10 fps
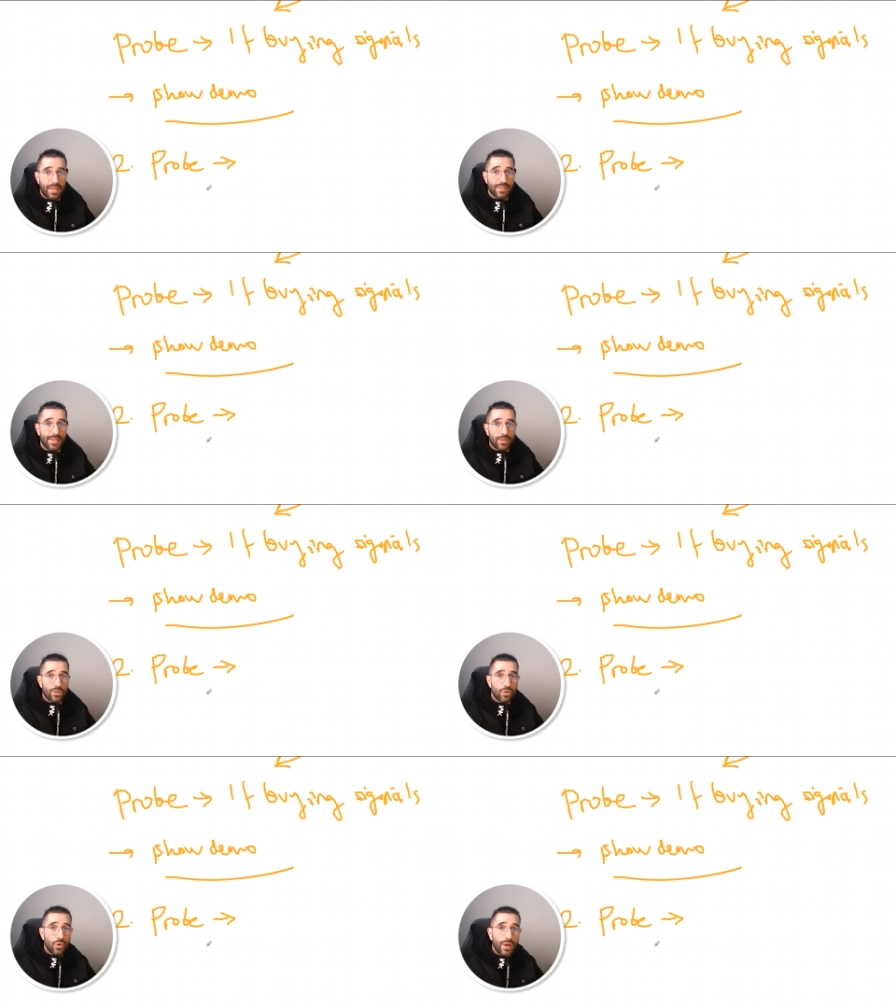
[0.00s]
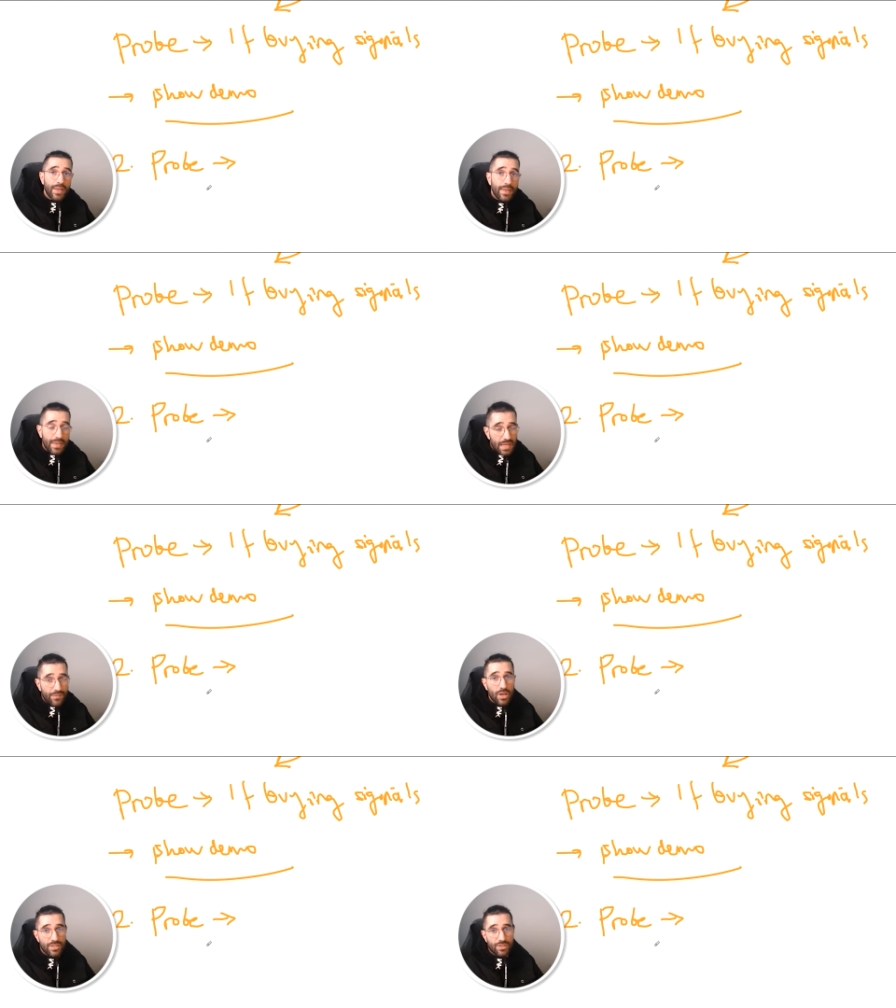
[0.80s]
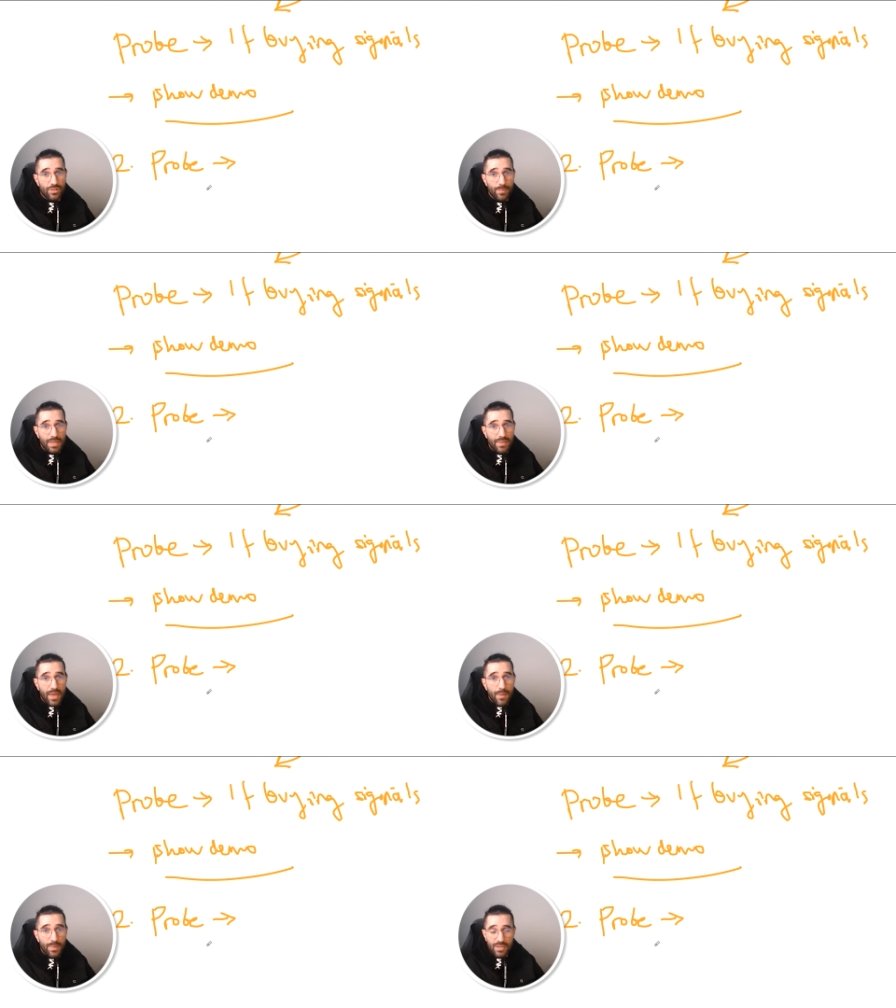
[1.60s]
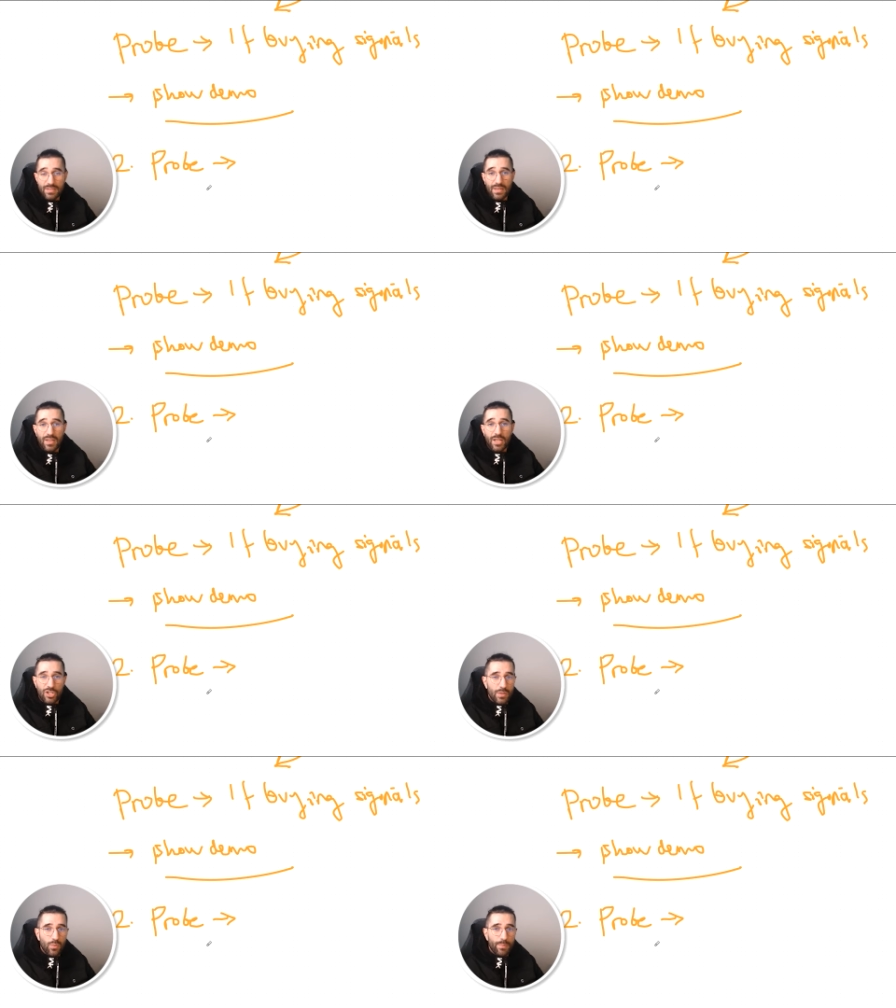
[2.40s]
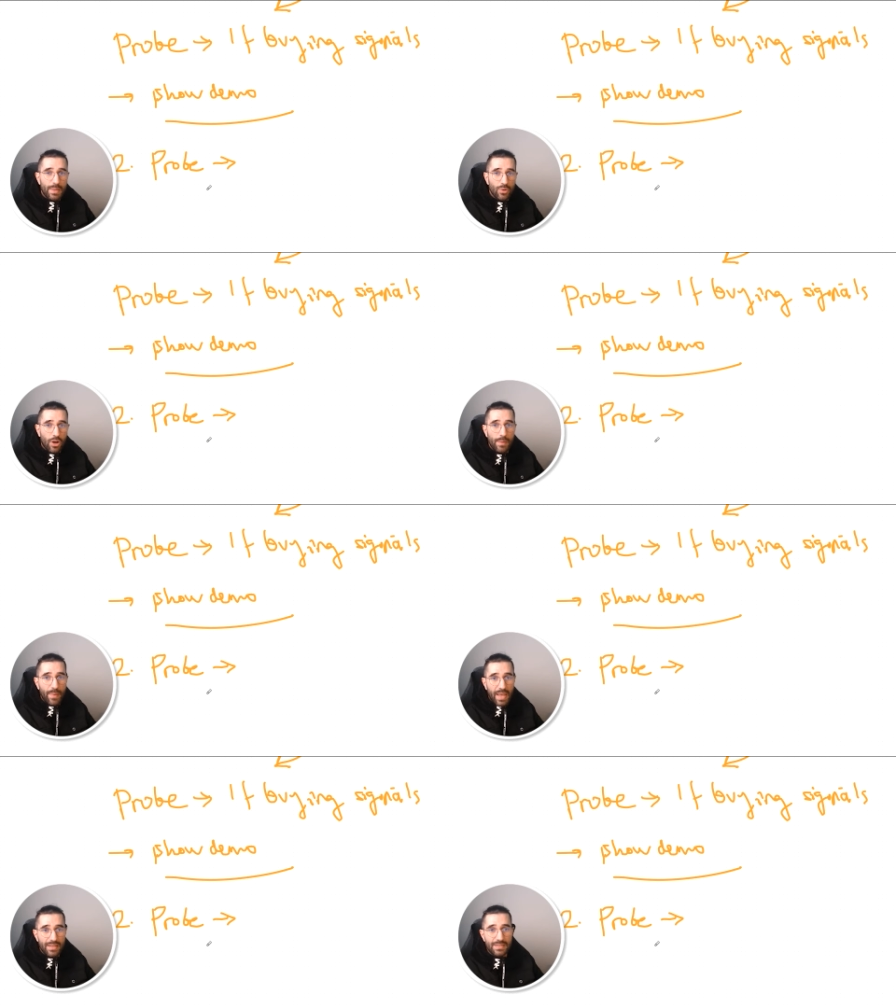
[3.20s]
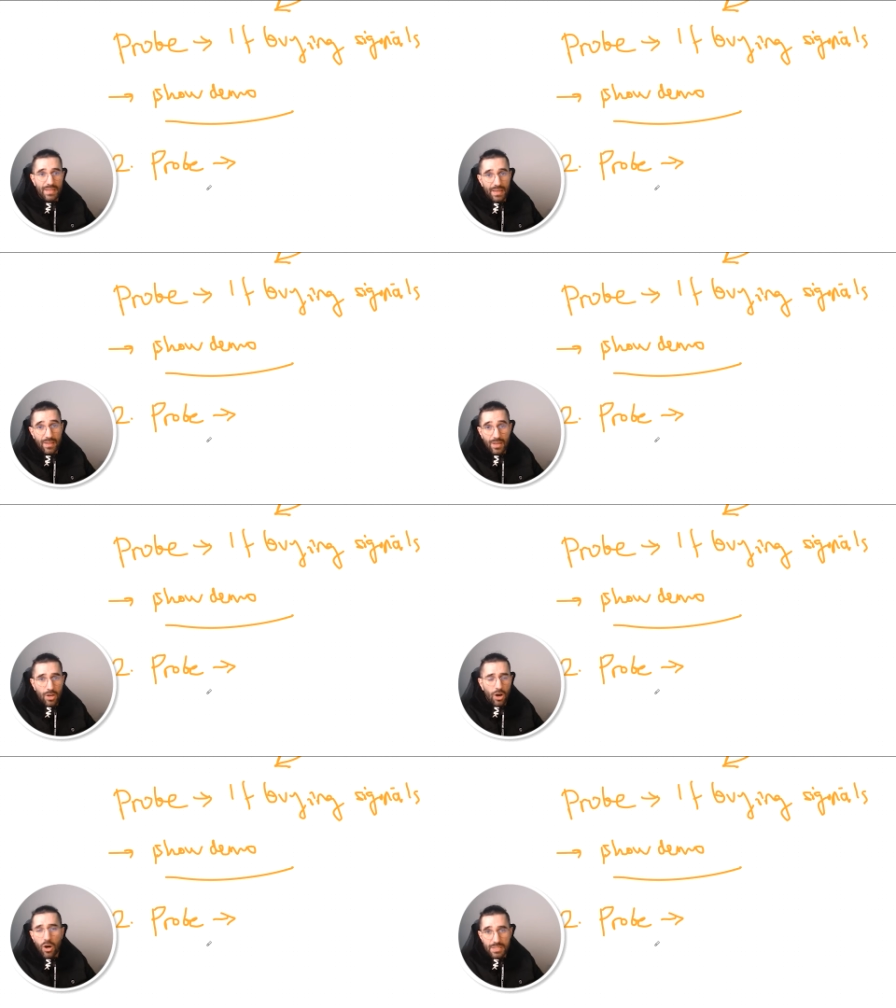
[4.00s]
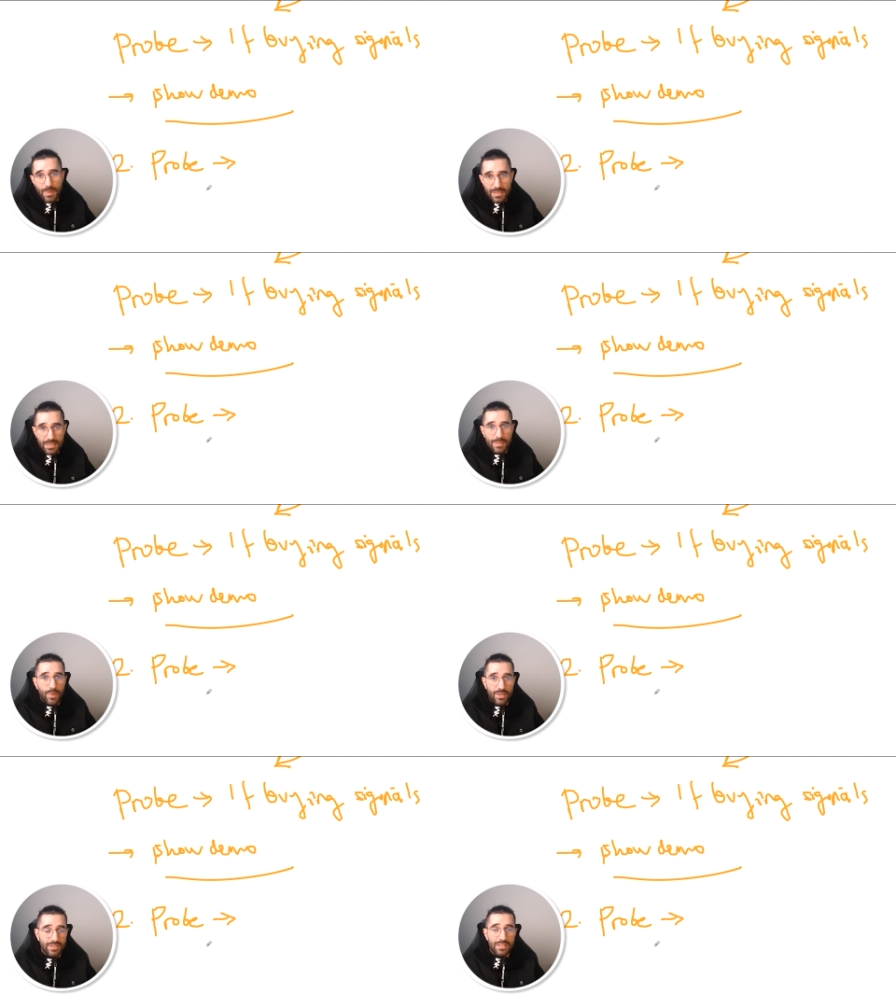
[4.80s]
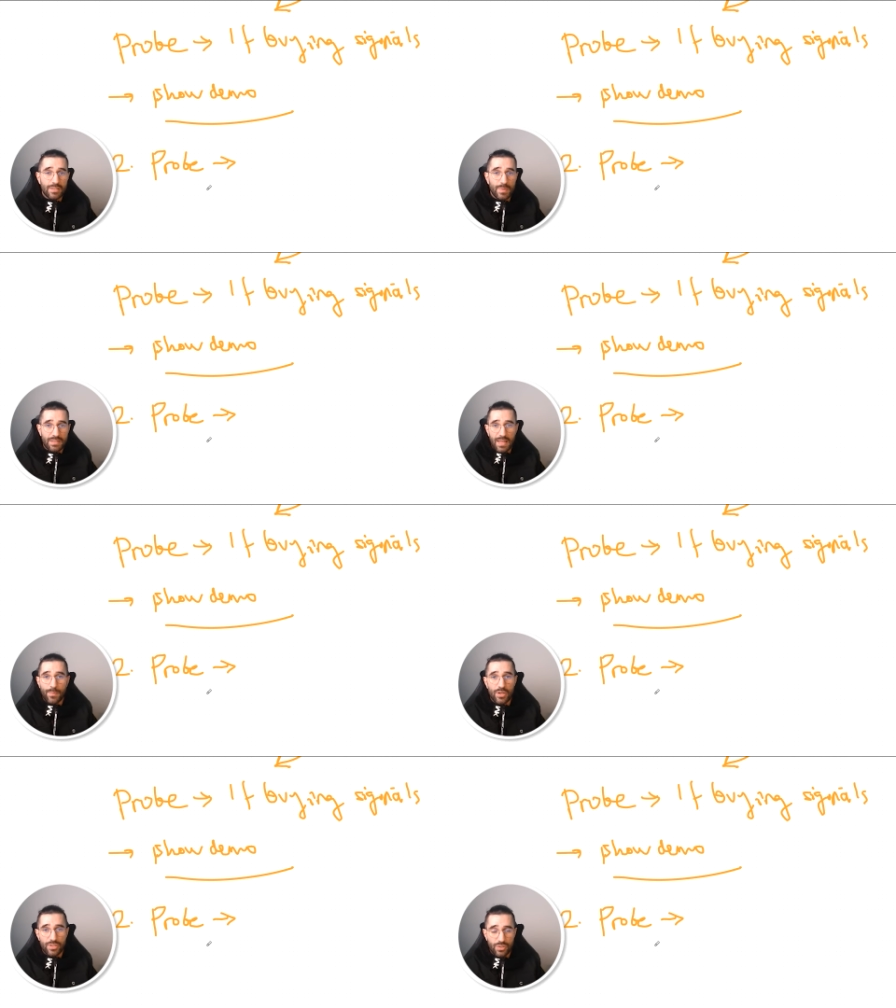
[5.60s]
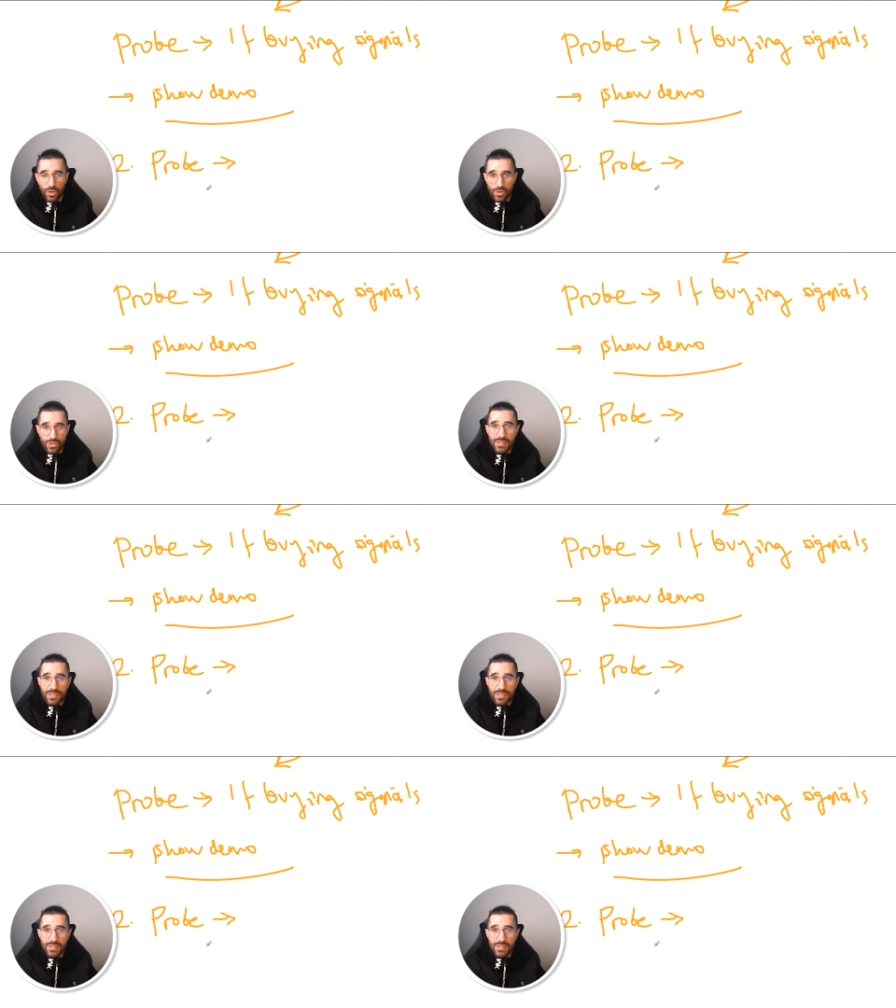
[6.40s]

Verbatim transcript: only book that second call if that person's going to be there because you don't really want people going back and saying, oh, I need to speak to this person, I need to speak to that person.